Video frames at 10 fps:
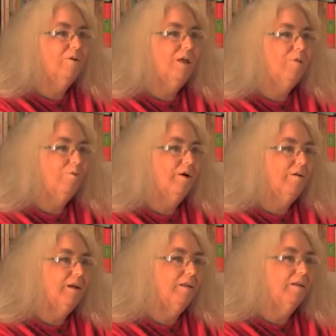for a
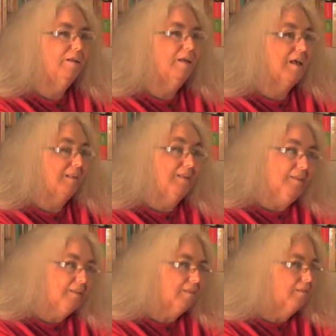librarian.
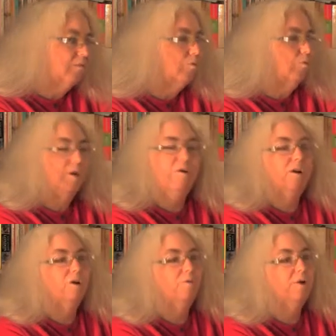The school year
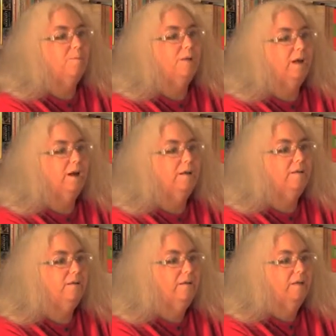had already begun,
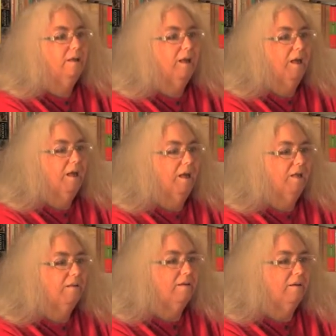and...